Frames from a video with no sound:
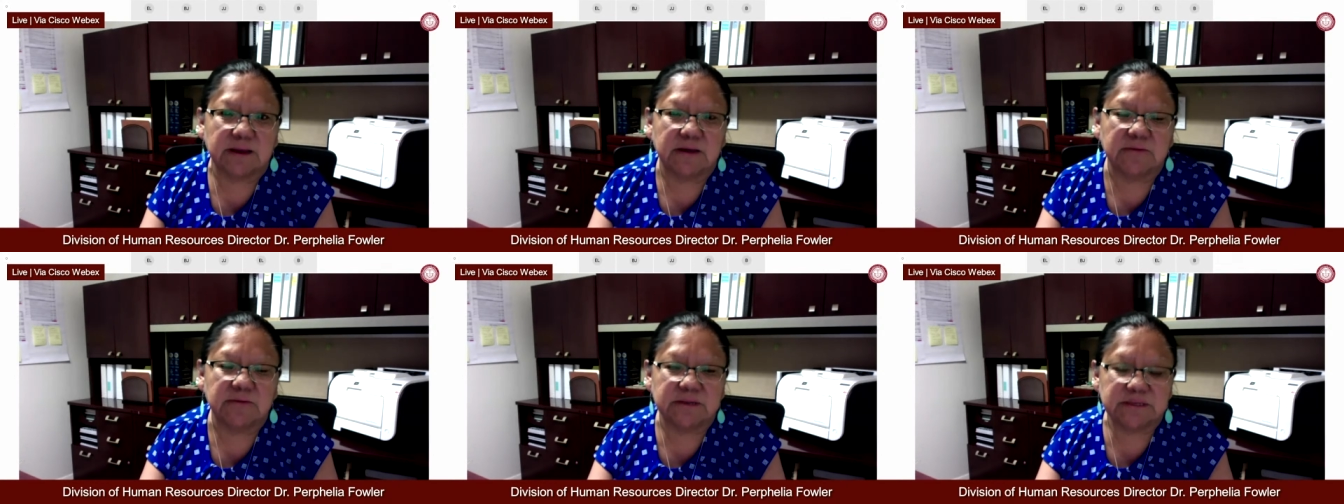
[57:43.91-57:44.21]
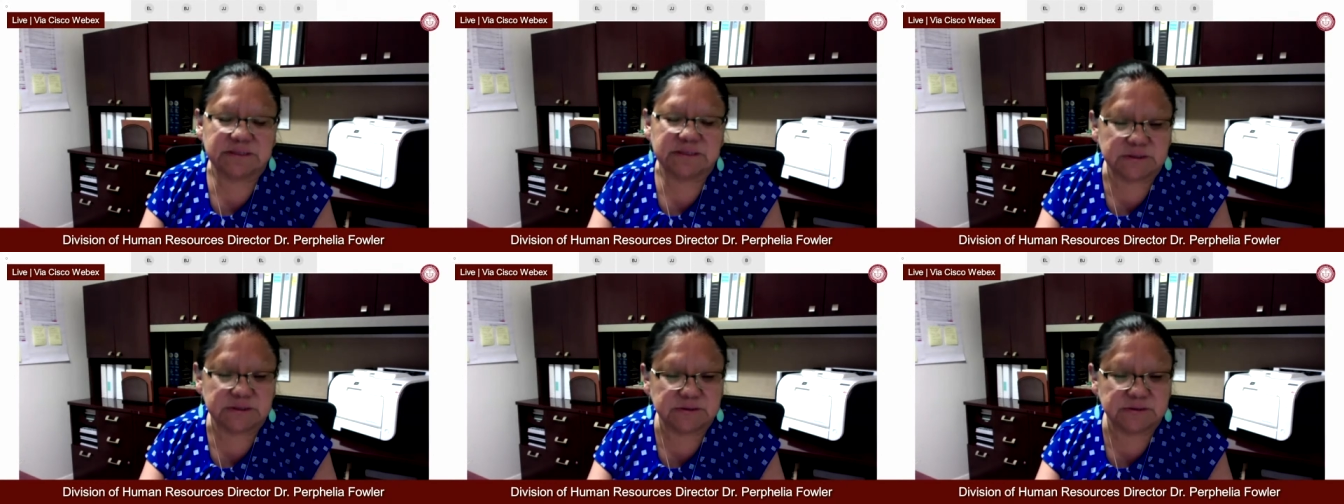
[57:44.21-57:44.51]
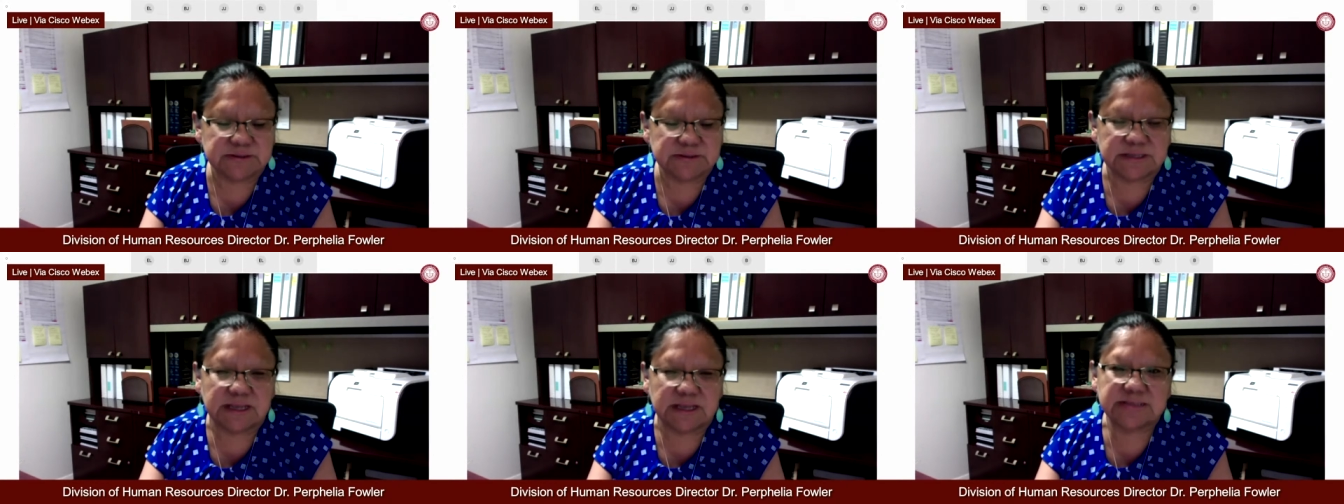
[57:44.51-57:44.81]
every
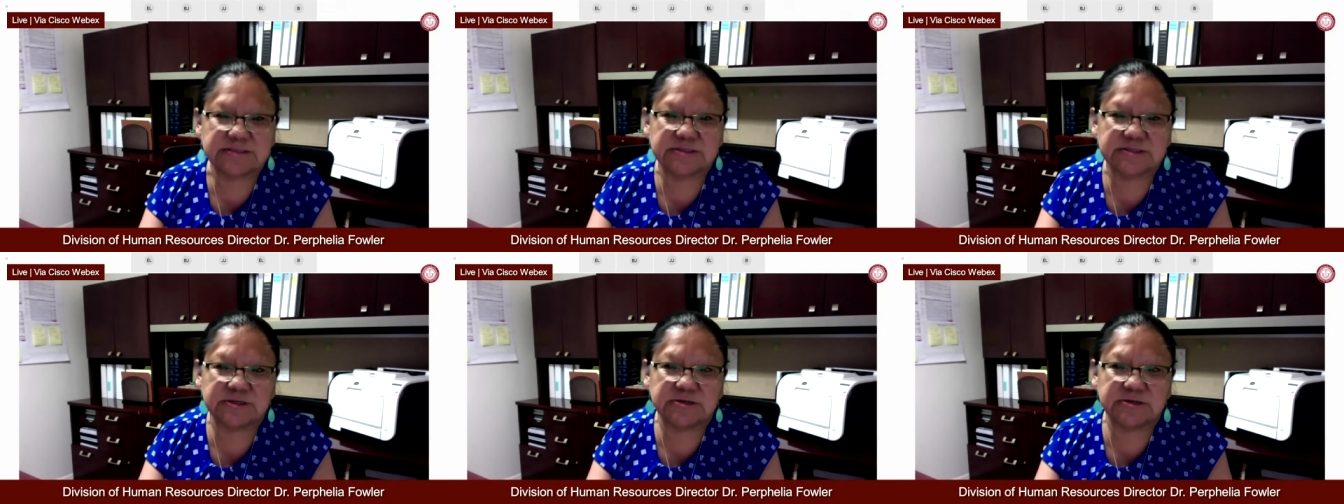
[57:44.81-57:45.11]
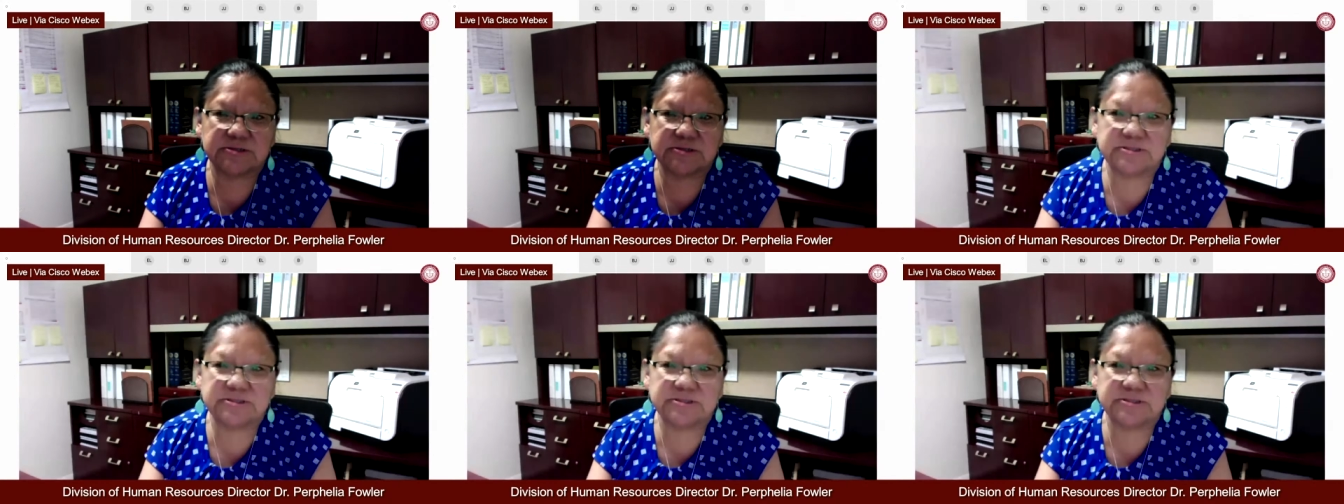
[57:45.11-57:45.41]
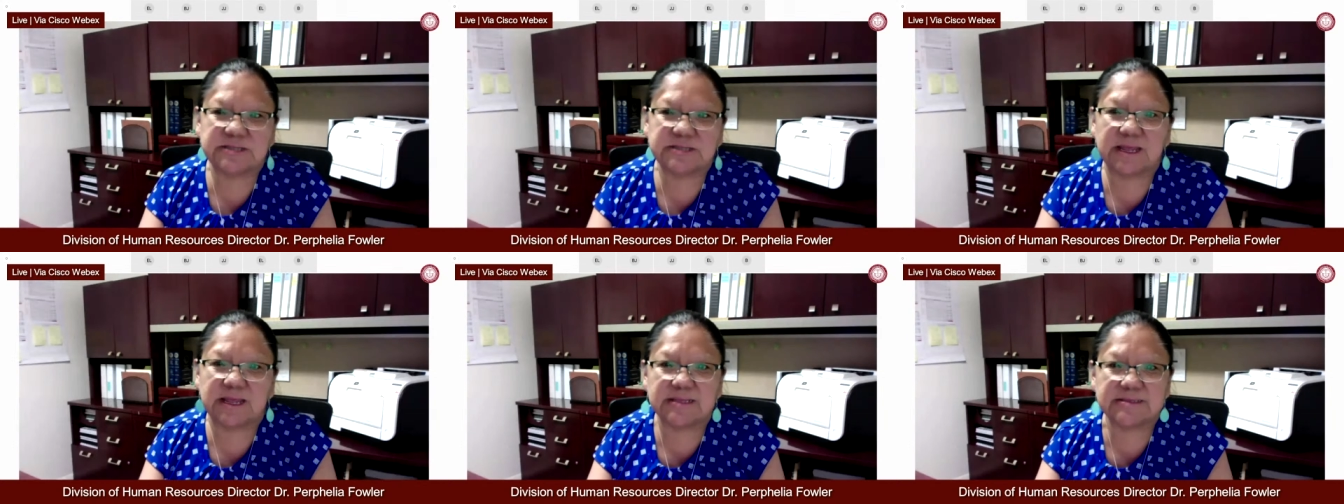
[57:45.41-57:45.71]
Tuesdays,
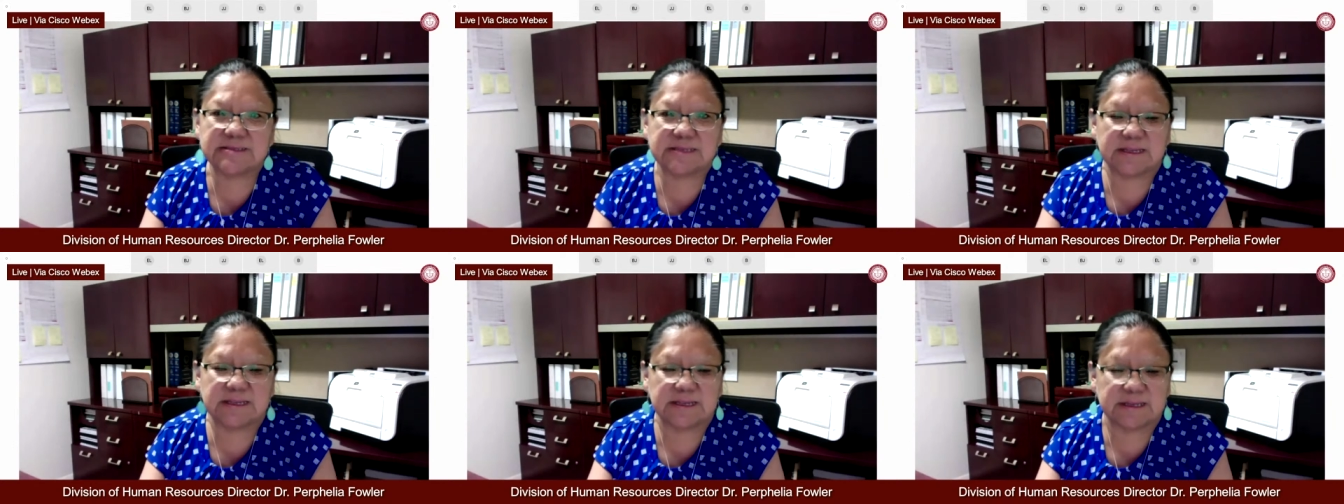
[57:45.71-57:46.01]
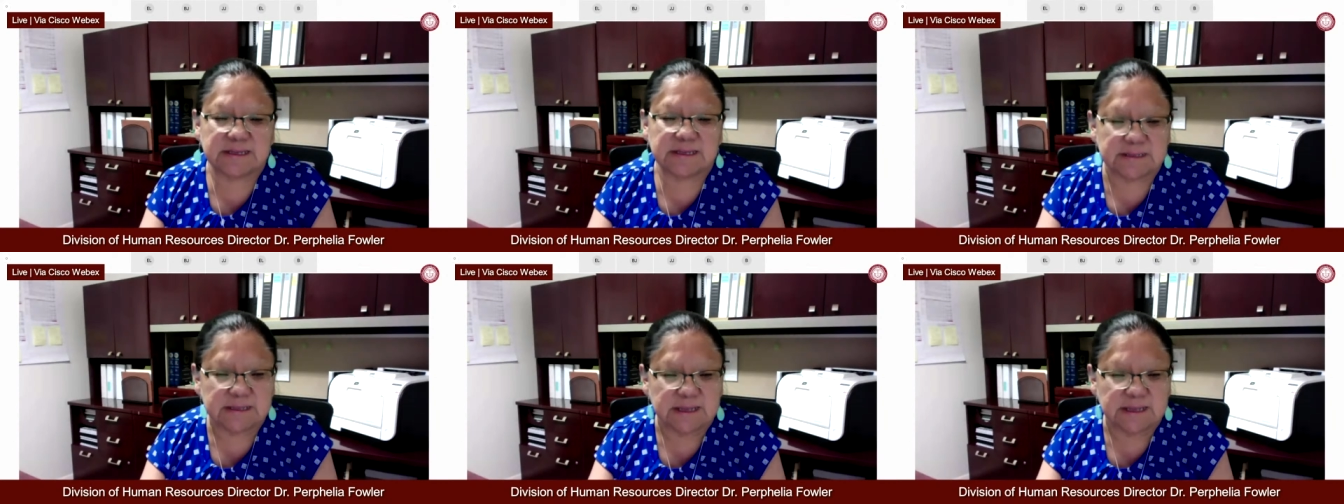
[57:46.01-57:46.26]
Thursdays, and